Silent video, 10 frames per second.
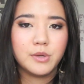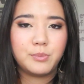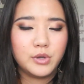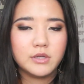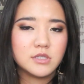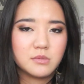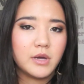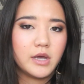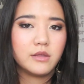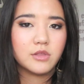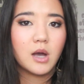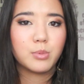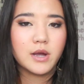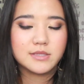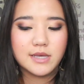put into my thought
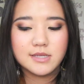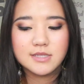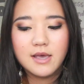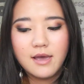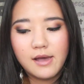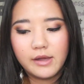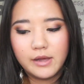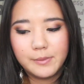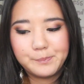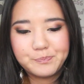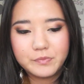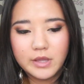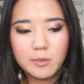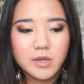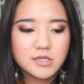process. Um,
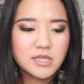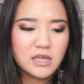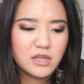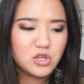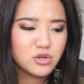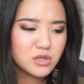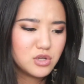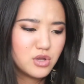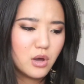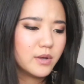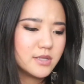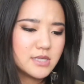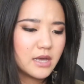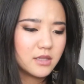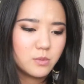and I'm not saying that you're going to know
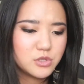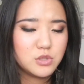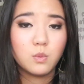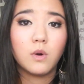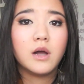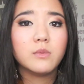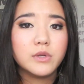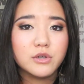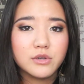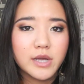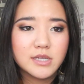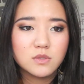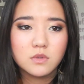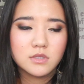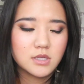exactly what you want when you're in high
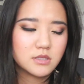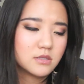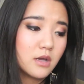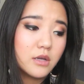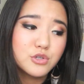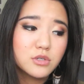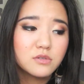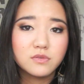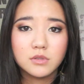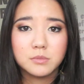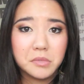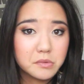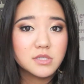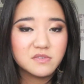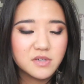school, because that's not true for
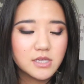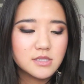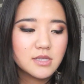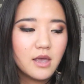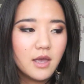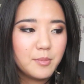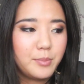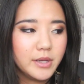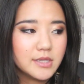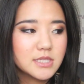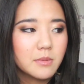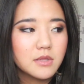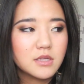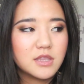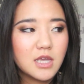most of us, but it's
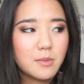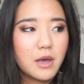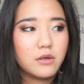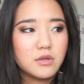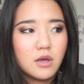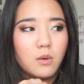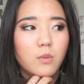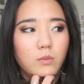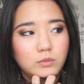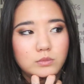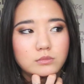something to think about, you know,